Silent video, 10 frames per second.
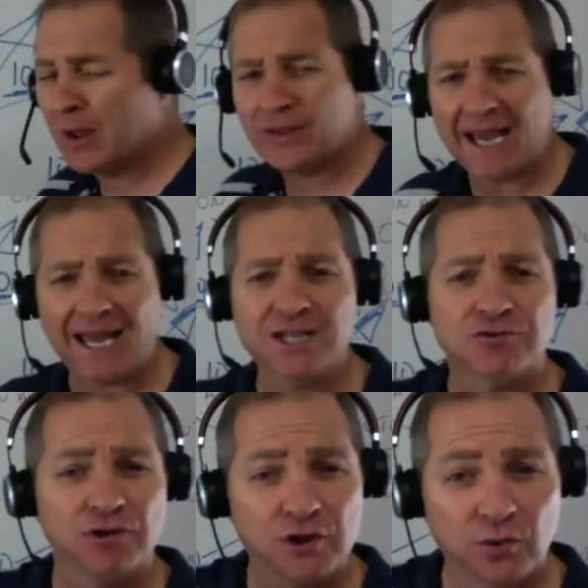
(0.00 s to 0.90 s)
how the
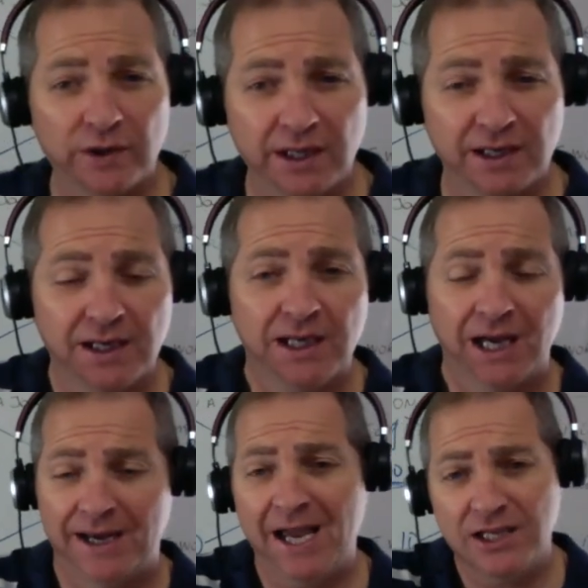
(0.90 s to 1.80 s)
ads are annoying
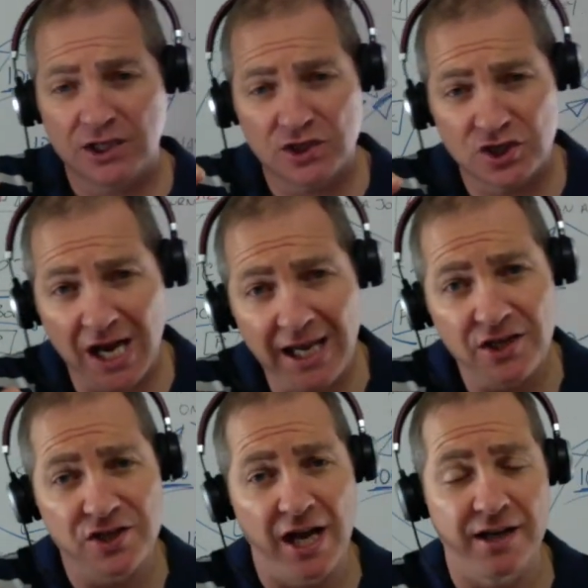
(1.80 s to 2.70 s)
and how you can
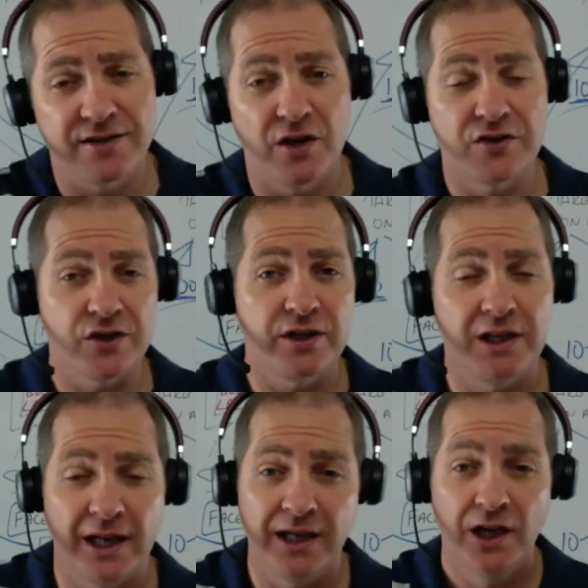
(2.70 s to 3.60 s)
change that so
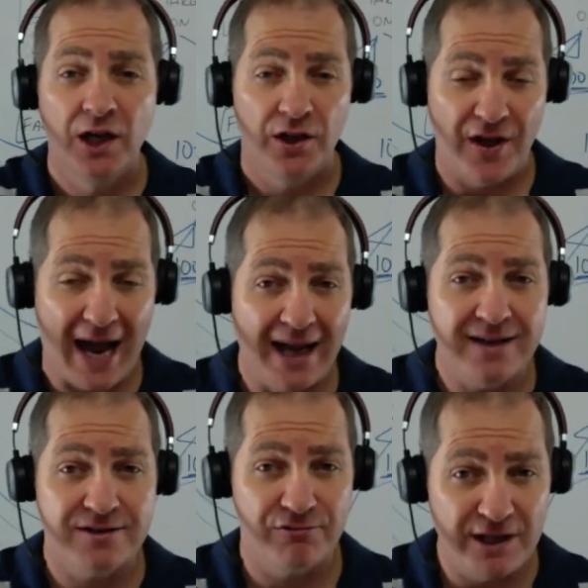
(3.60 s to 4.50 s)
suddenly the
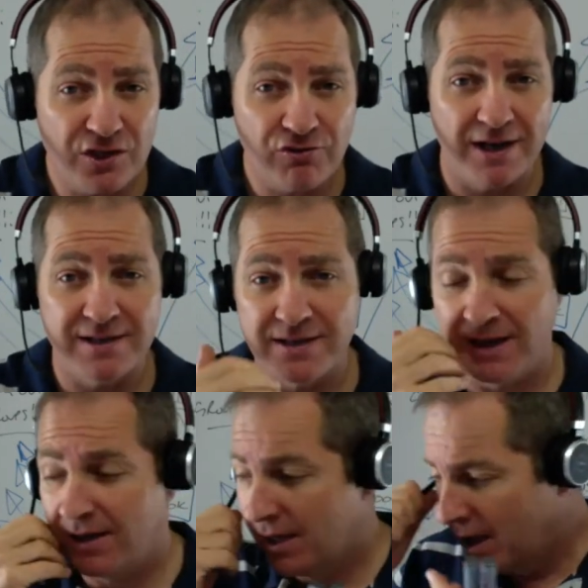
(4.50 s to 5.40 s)
ads are
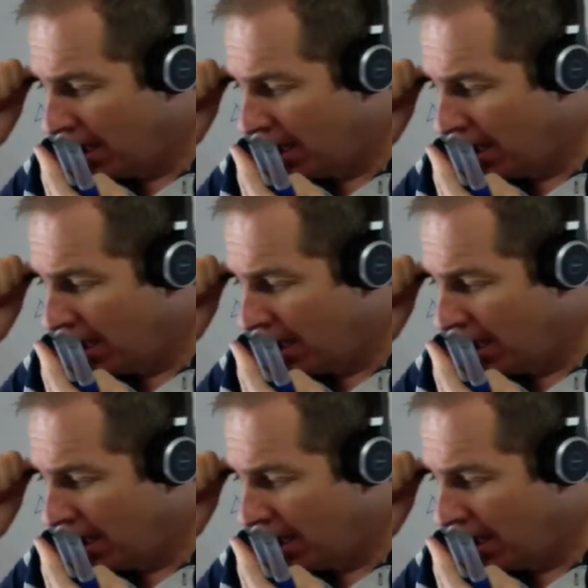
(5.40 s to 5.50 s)
interesting.